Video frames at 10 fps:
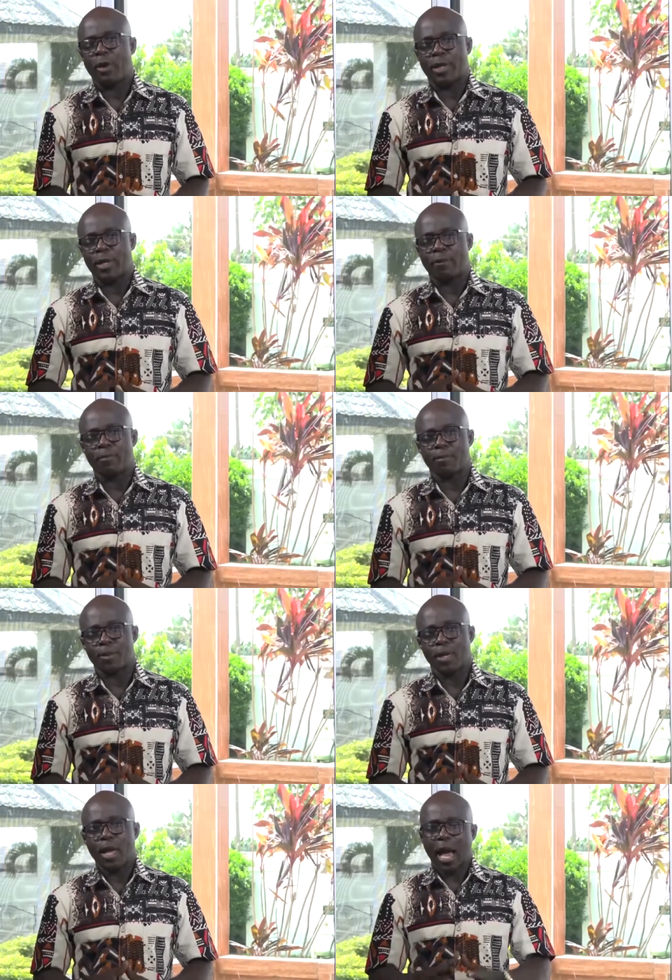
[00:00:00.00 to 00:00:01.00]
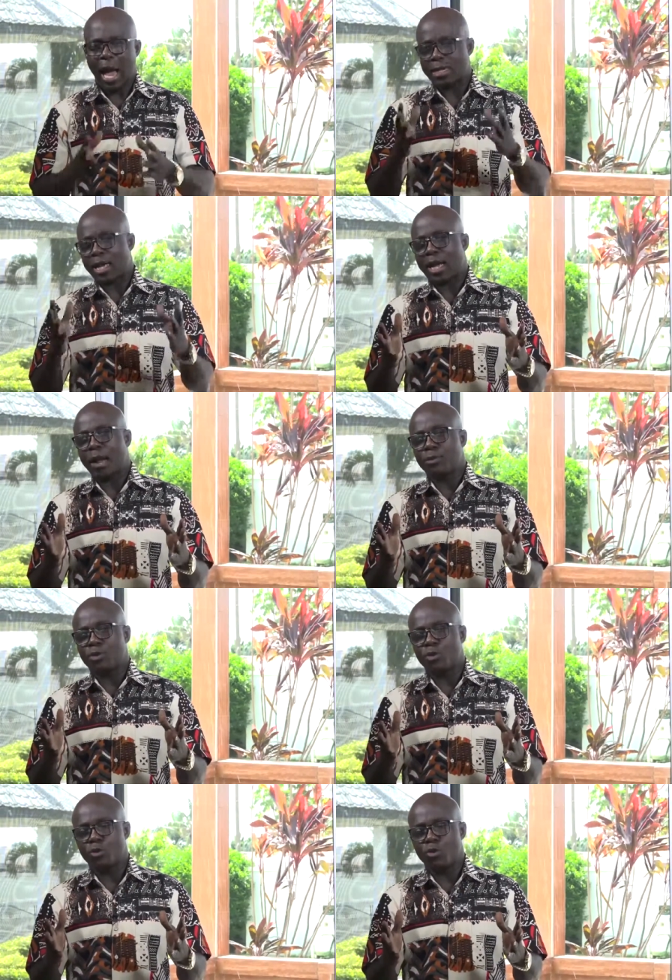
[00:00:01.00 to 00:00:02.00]
correctly. As I come
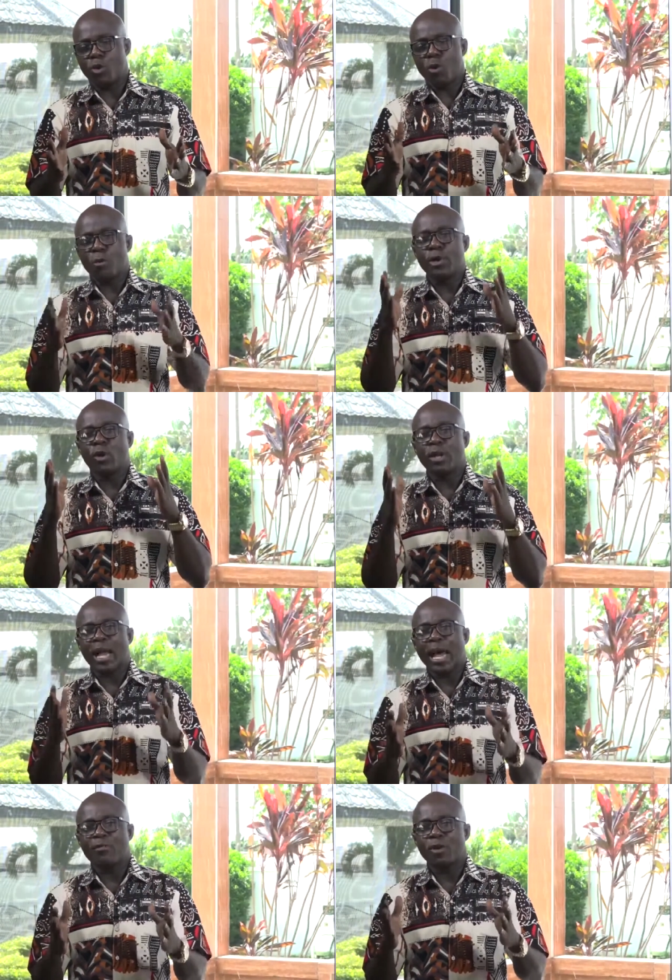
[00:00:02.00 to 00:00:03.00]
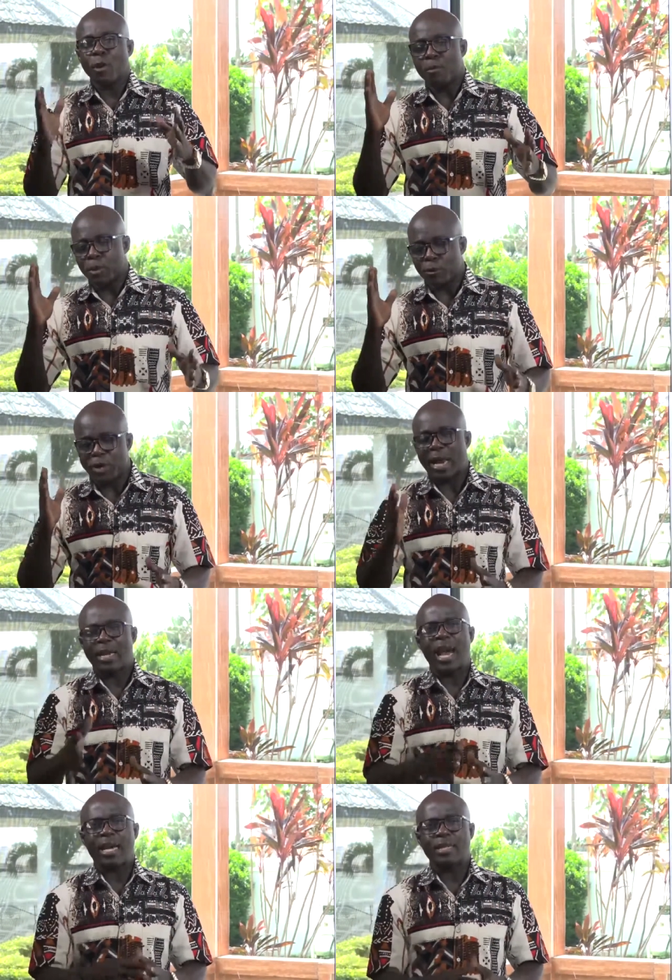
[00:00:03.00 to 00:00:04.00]
to you, may your life be
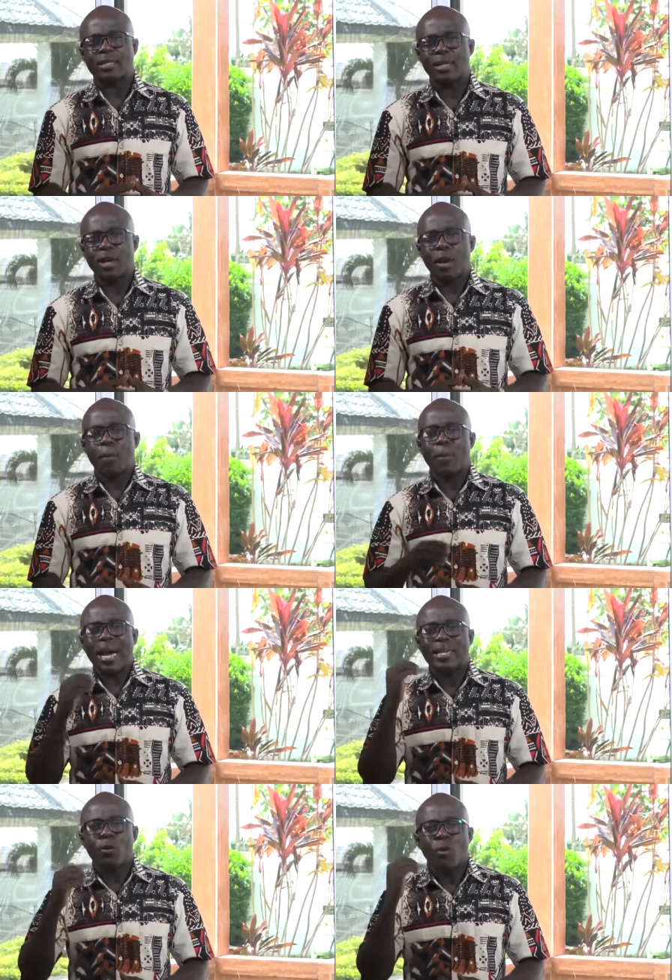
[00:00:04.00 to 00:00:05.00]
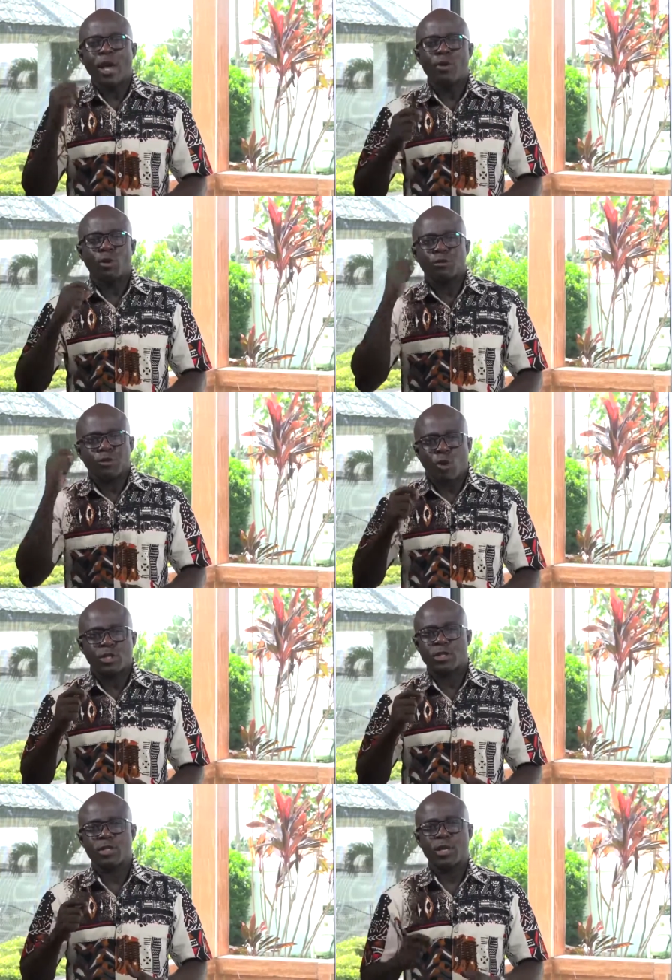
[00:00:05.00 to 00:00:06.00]
realigned by the way your
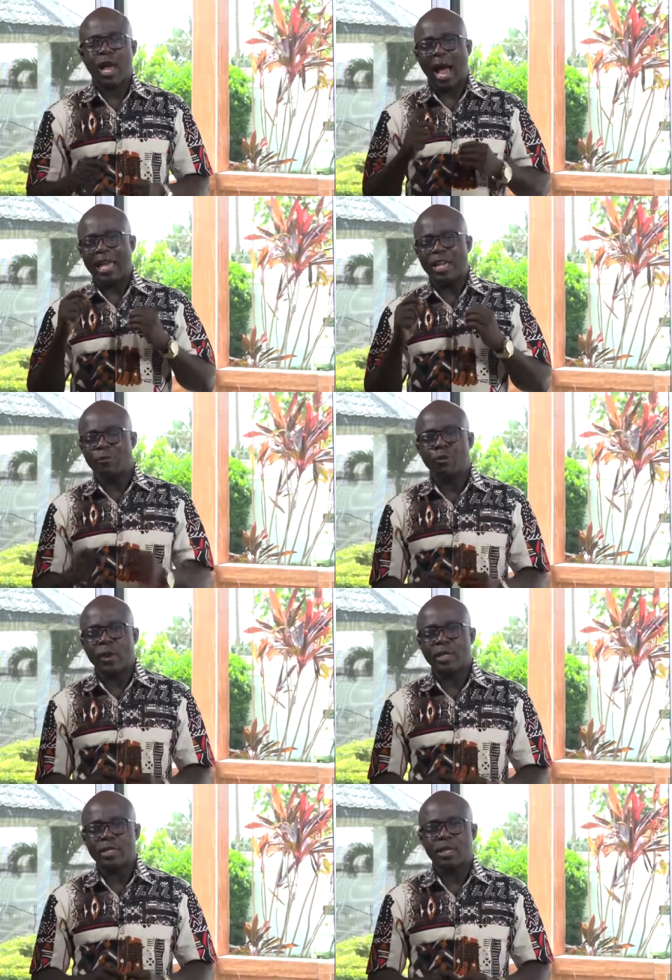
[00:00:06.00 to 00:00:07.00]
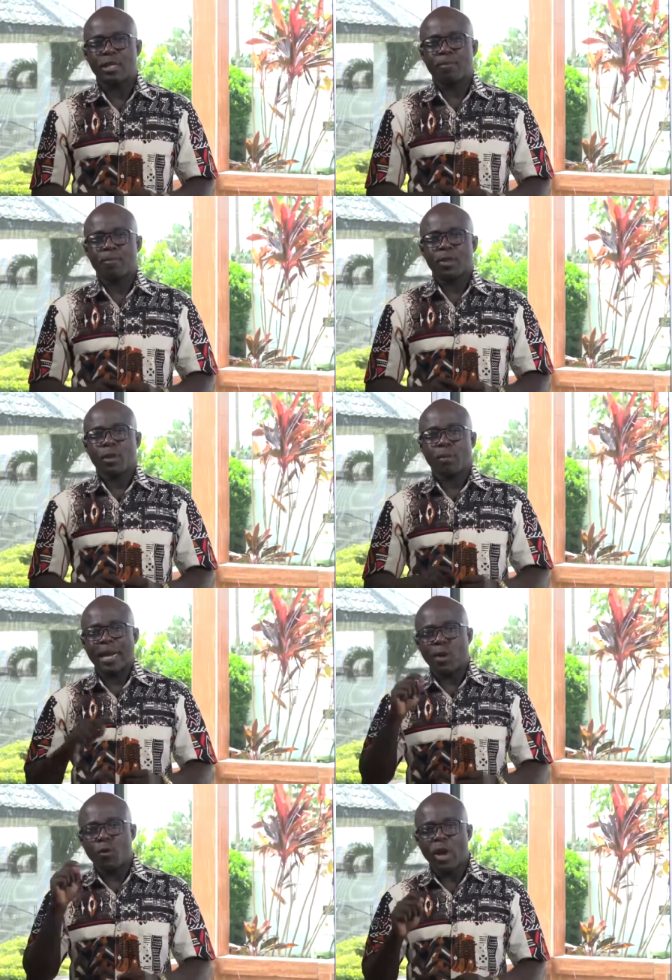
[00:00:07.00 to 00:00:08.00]
thoughts are influenced,
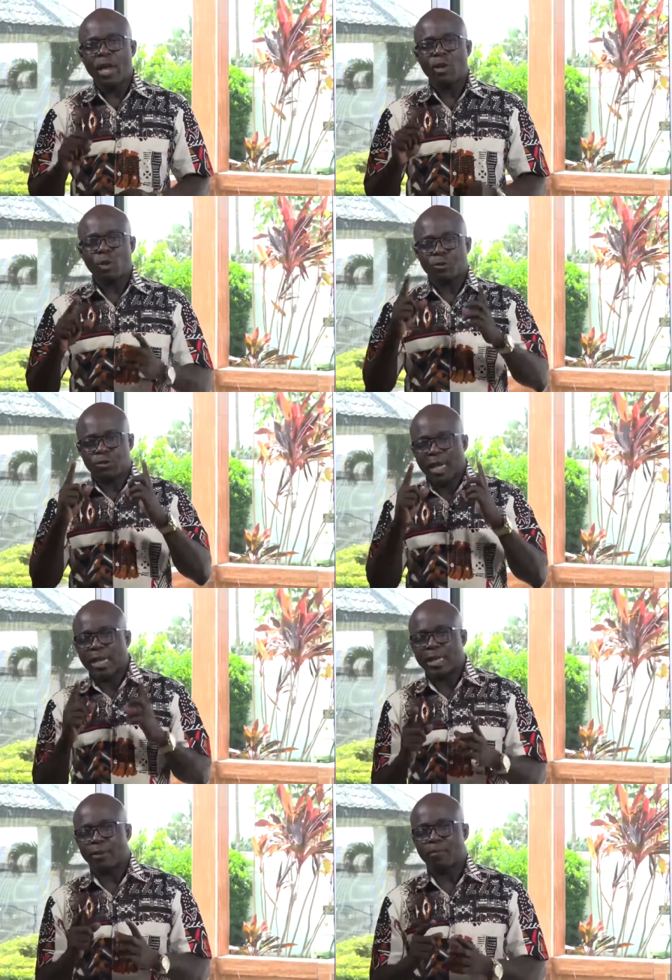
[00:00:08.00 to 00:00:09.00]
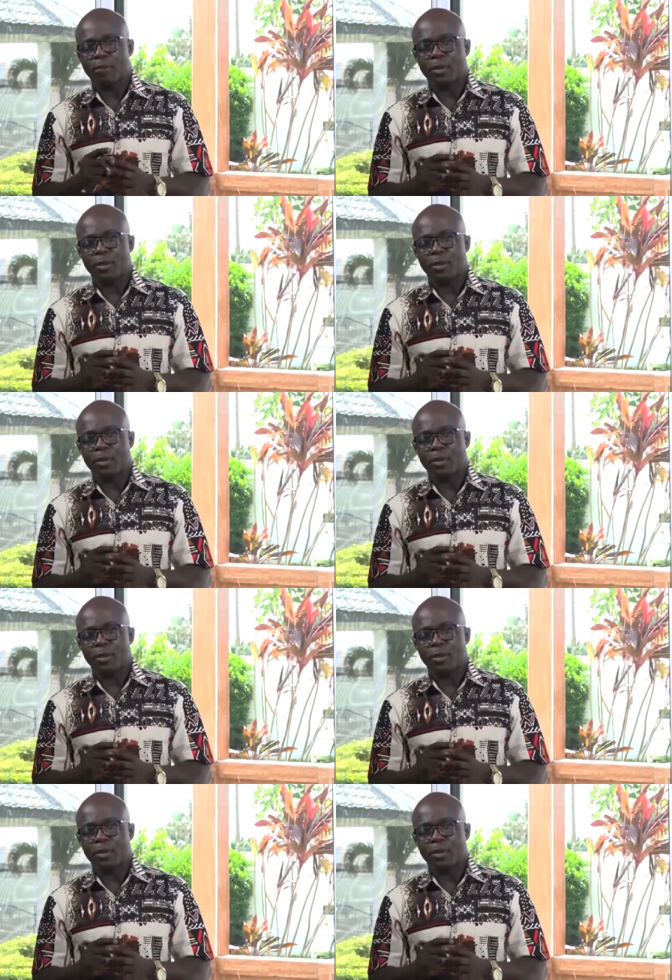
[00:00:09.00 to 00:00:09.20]
by the way your thinking